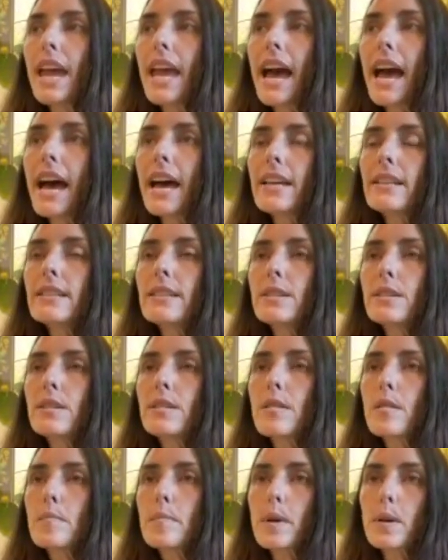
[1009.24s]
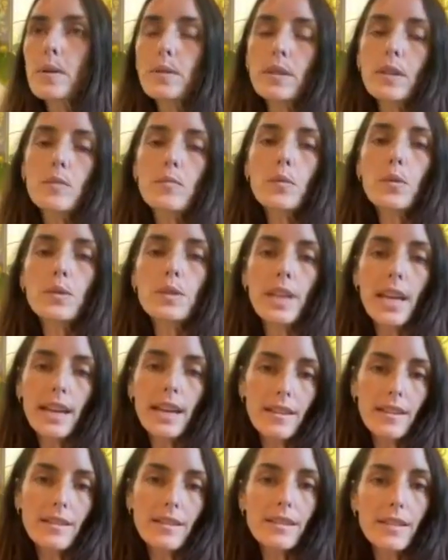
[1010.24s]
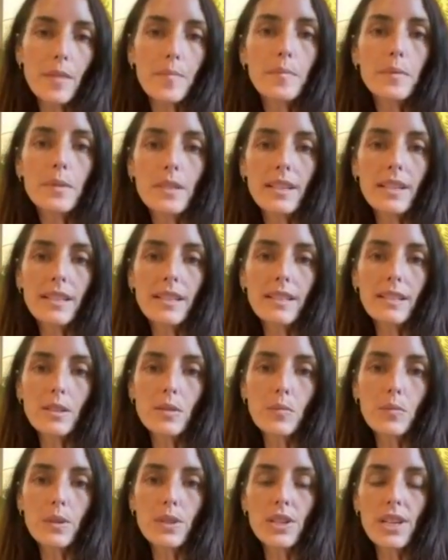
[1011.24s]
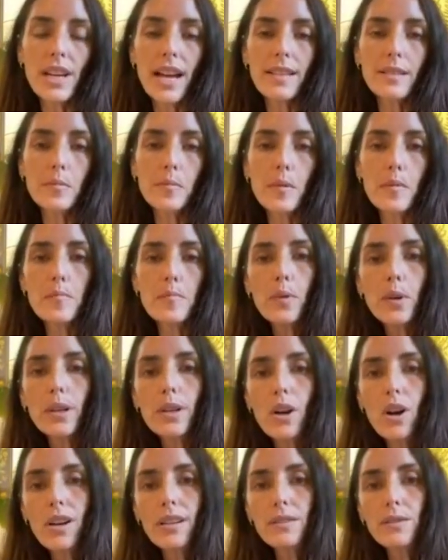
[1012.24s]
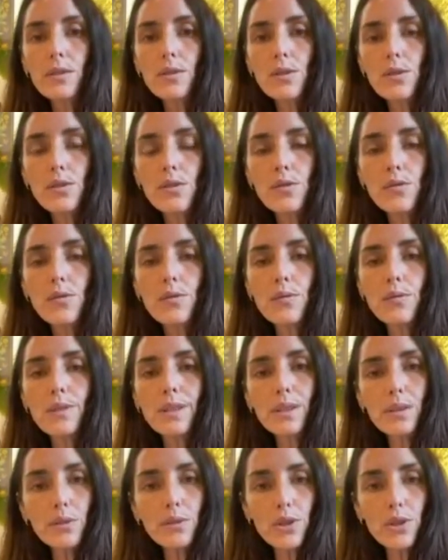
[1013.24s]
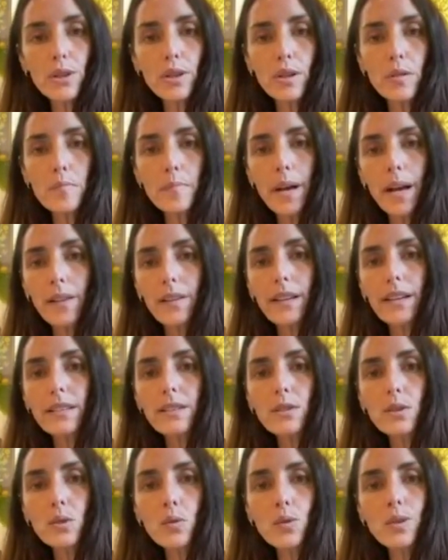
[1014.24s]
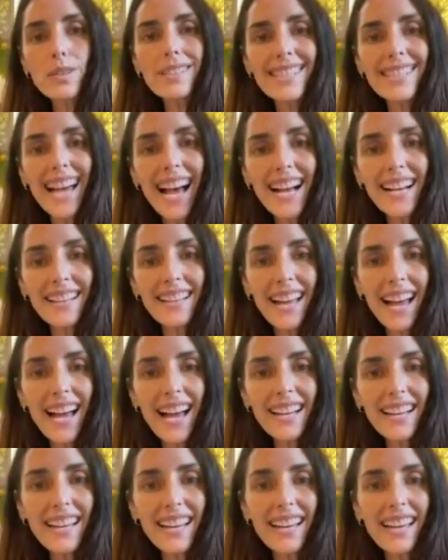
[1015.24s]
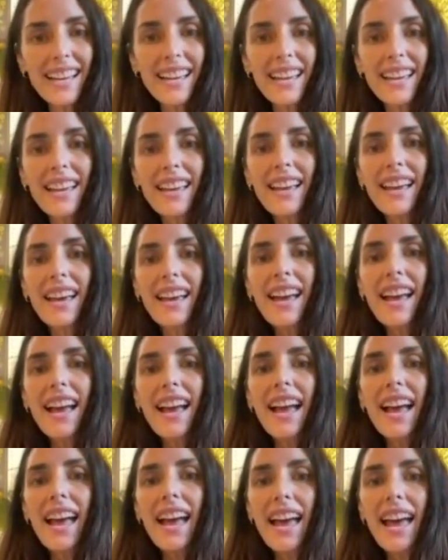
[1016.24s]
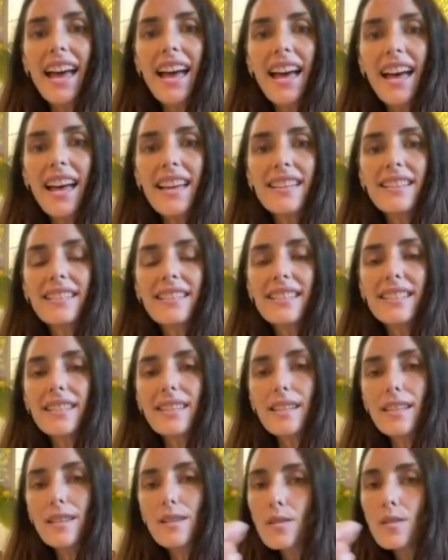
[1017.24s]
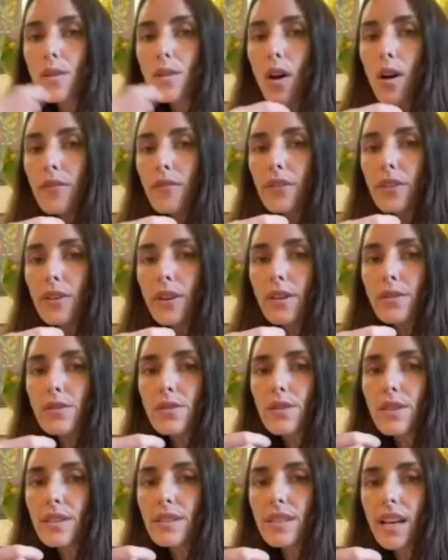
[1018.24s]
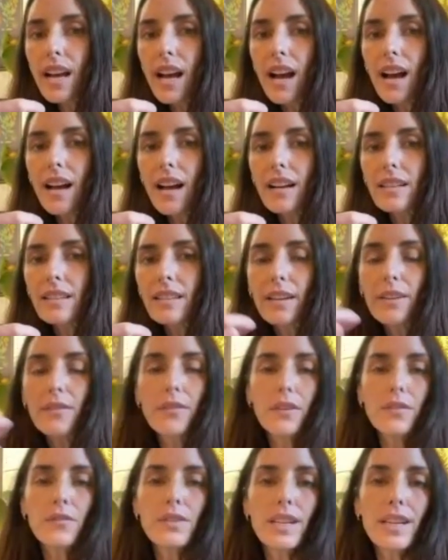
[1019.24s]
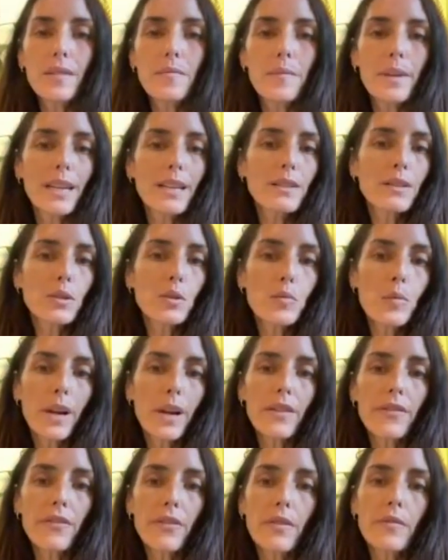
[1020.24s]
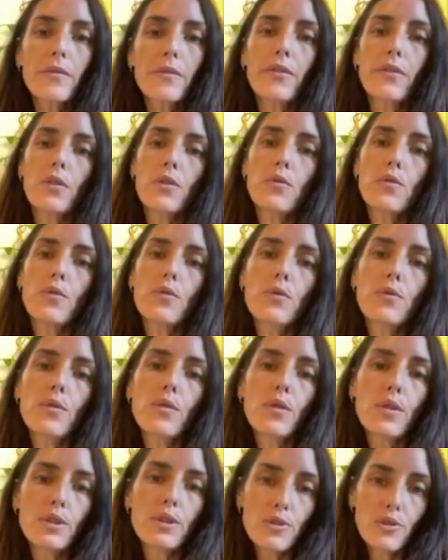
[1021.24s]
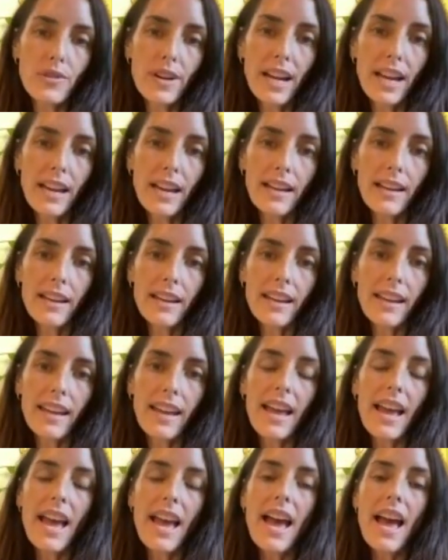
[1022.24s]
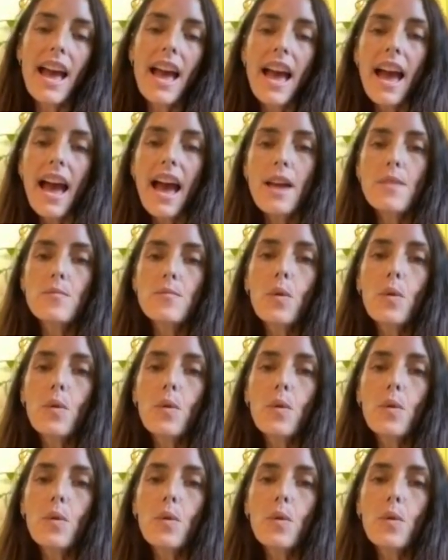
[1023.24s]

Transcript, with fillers: and the person will take this substance, which has been put onto little sugar pellets or sac lac, and often under the tongue, like 15 minutes away from food or drink. And